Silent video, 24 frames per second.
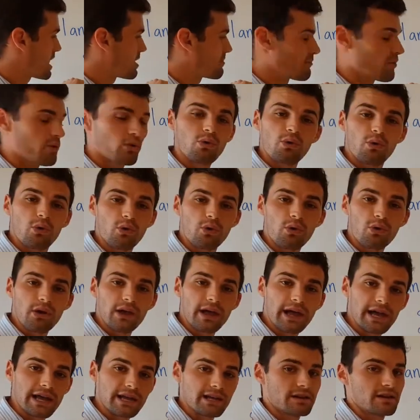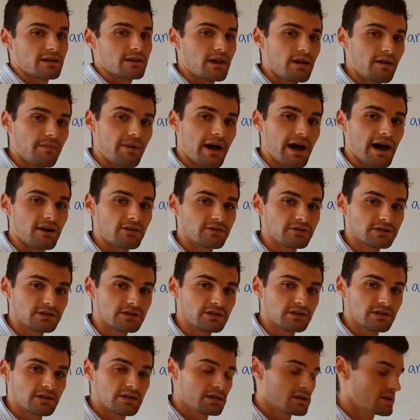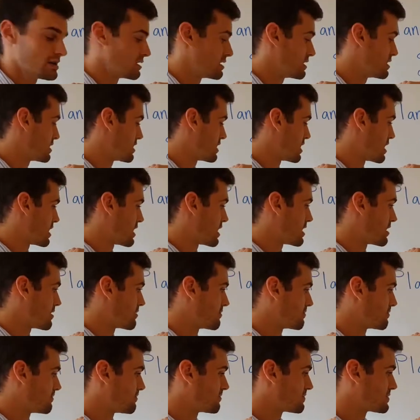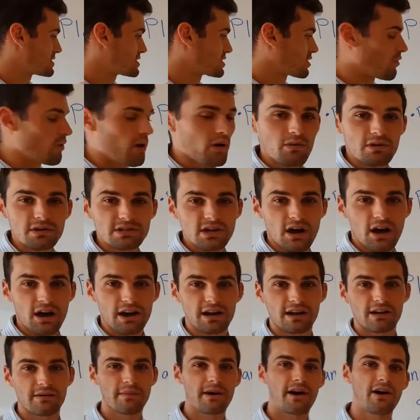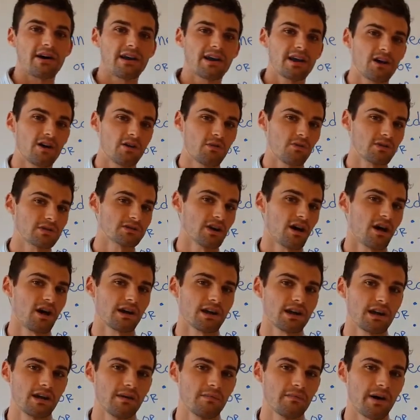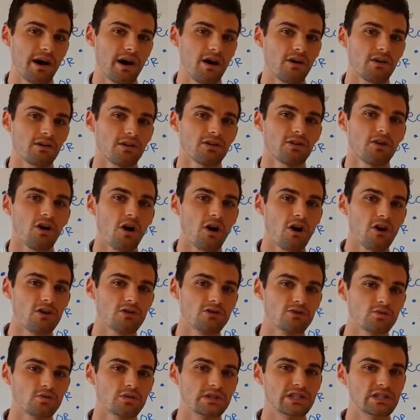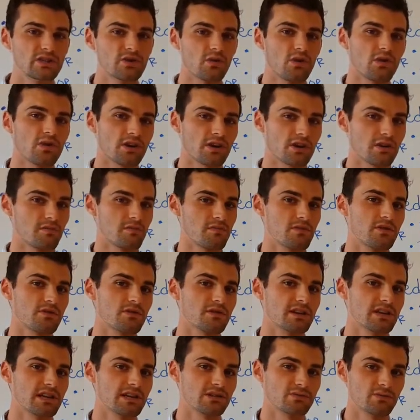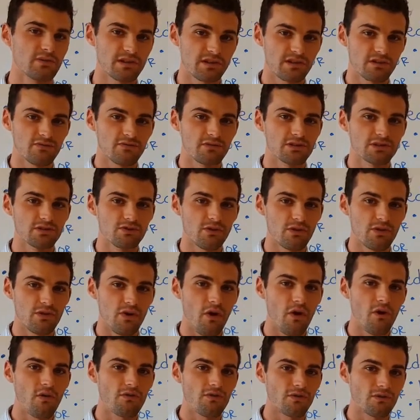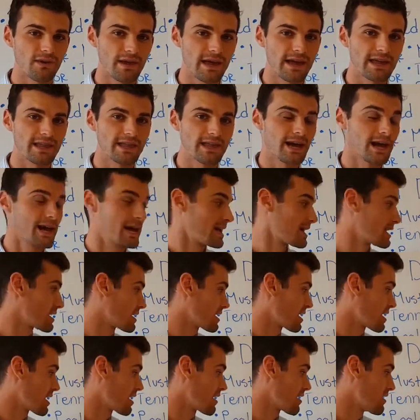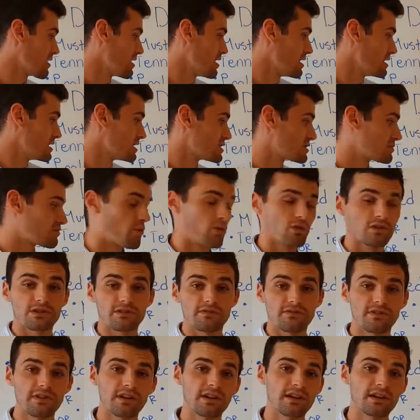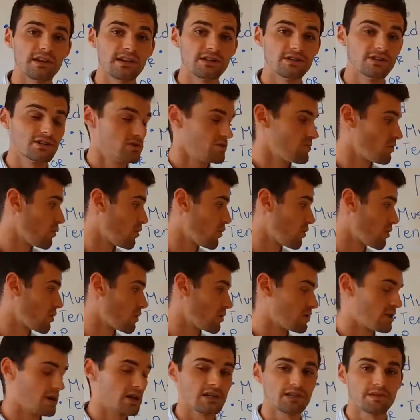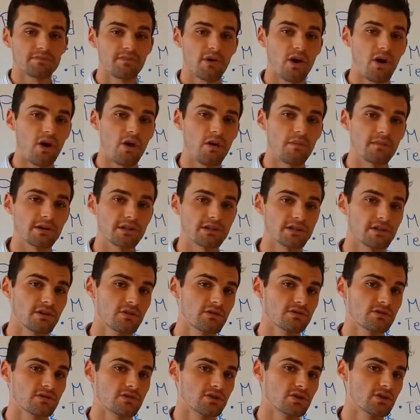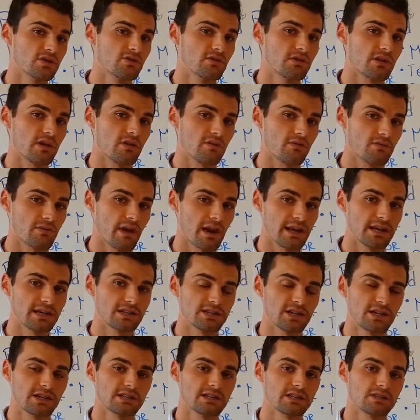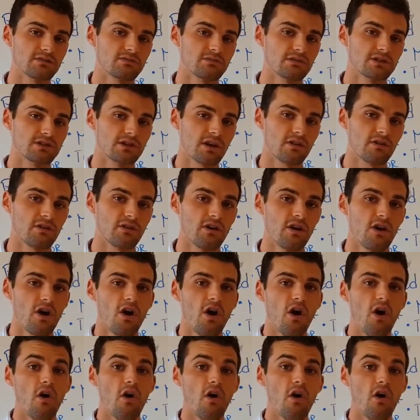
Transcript: a pool and clubhouse. Um, so what we're talking about here, we're talking about large resort communities with a resort overlay like uh, Sports Village or Las Palmas. Those are two that are right adjacent to each other